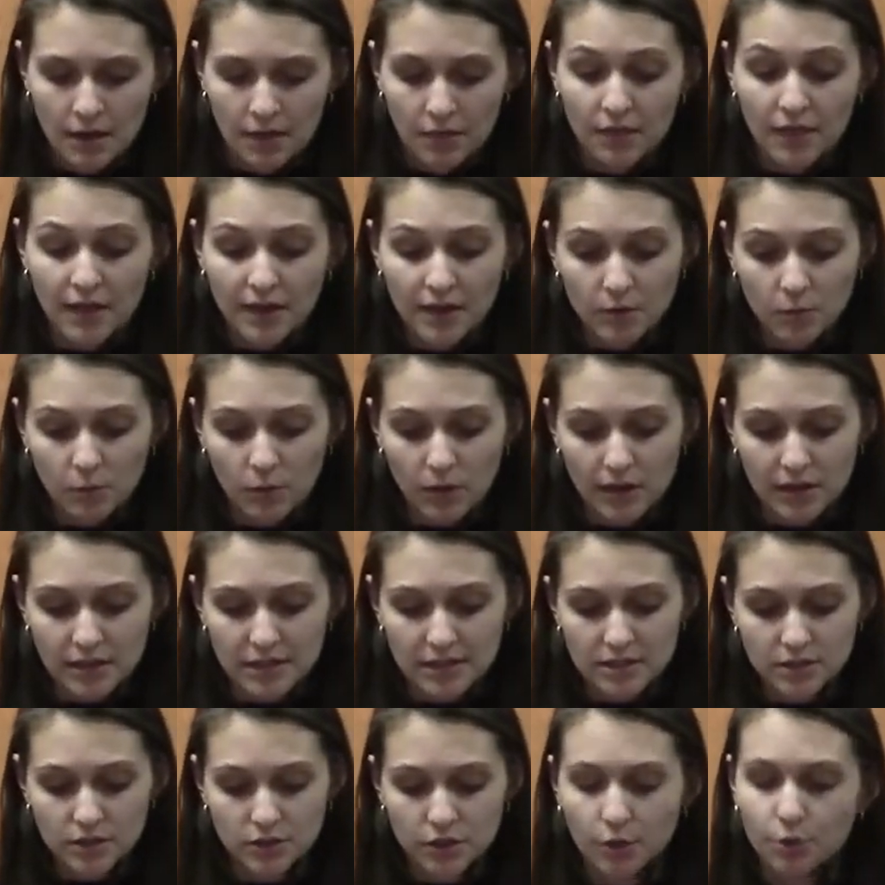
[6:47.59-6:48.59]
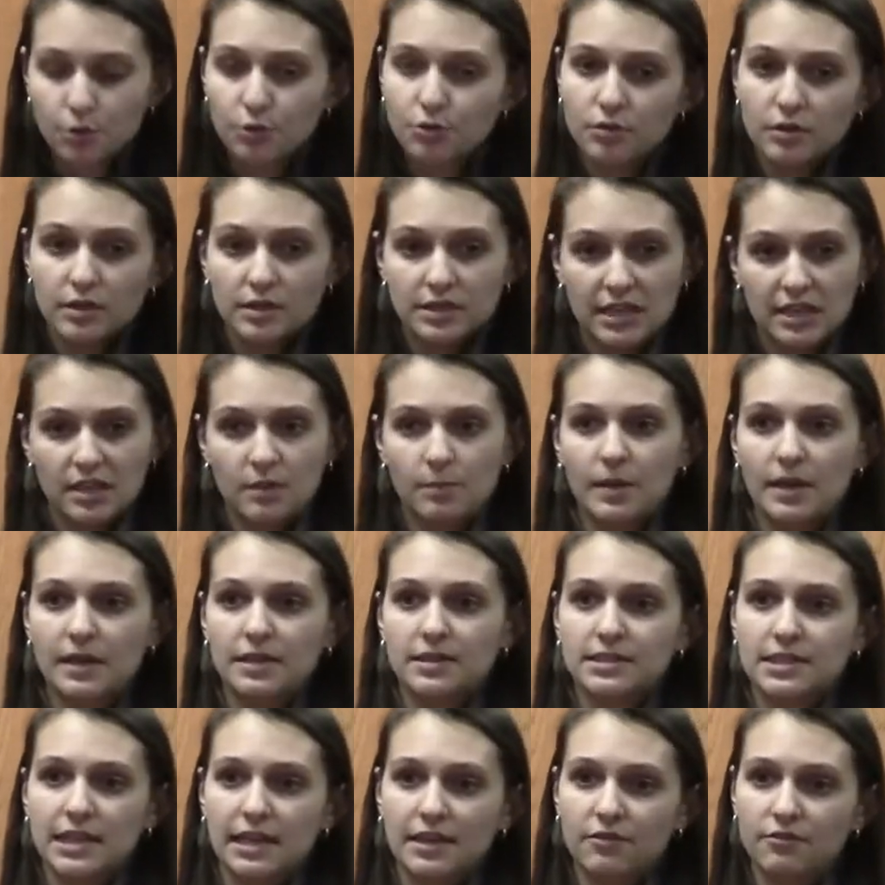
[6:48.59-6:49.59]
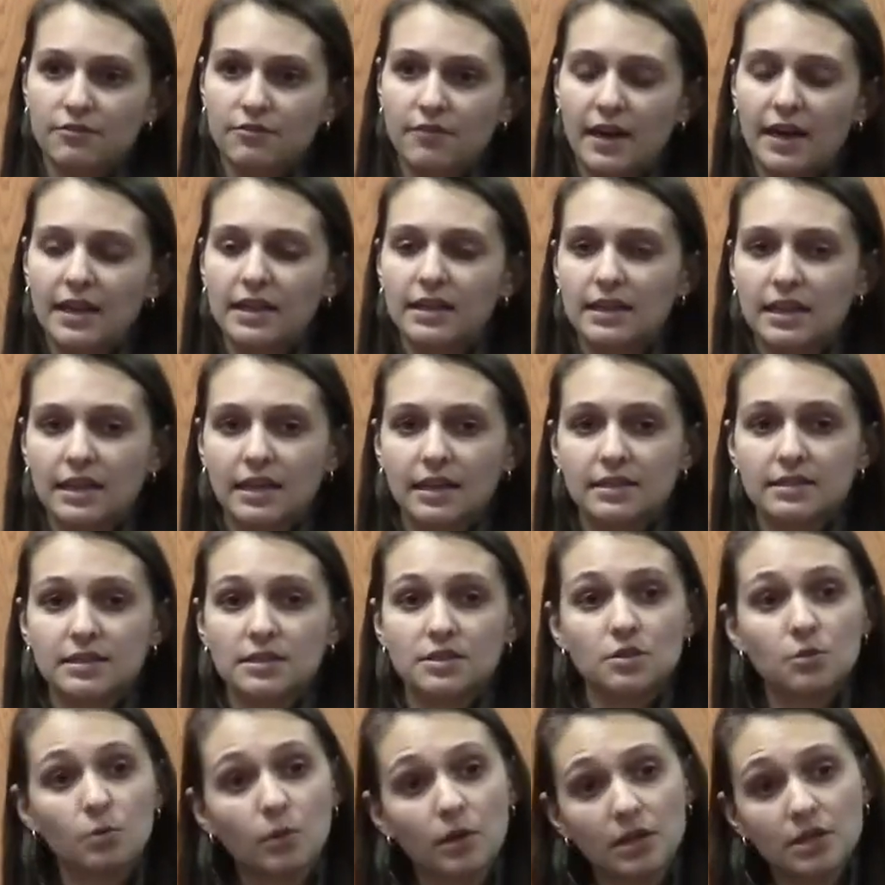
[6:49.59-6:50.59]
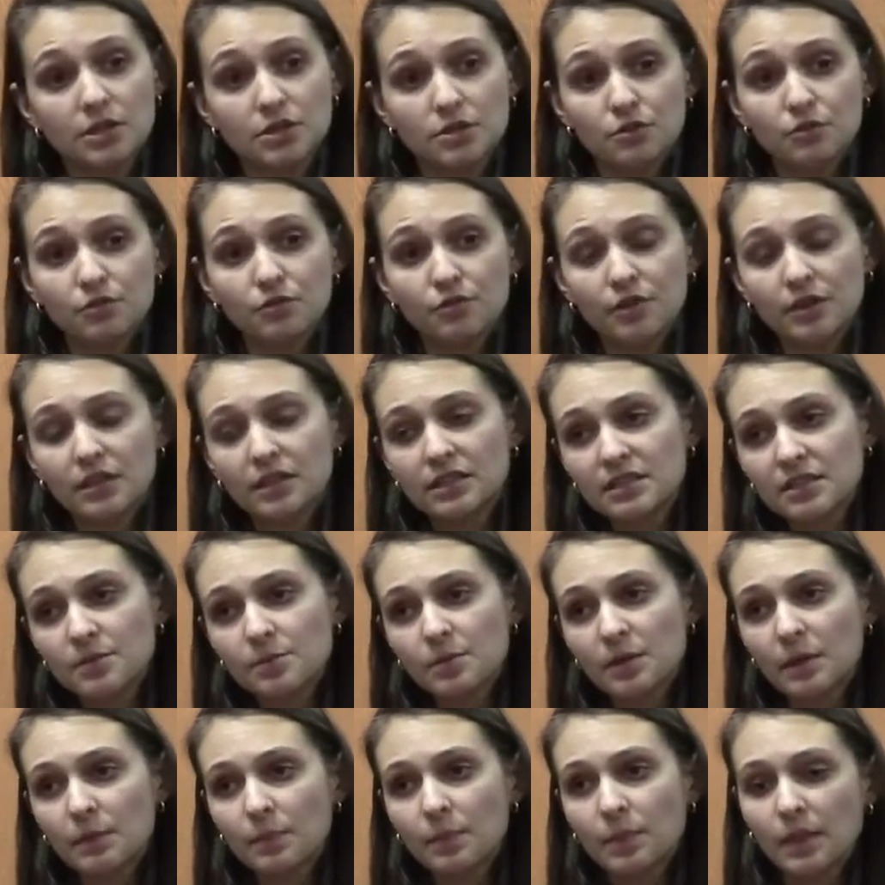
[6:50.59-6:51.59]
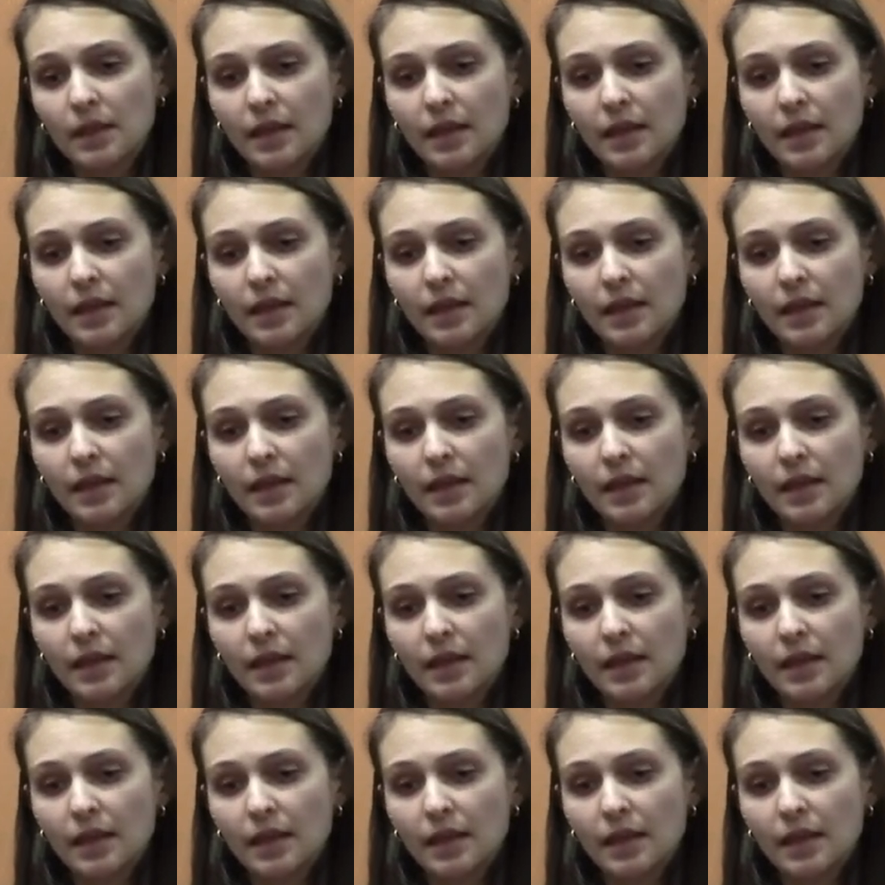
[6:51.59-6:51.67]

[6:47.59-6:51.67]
Then it was go through the database and find things that you want to do for an exhibit.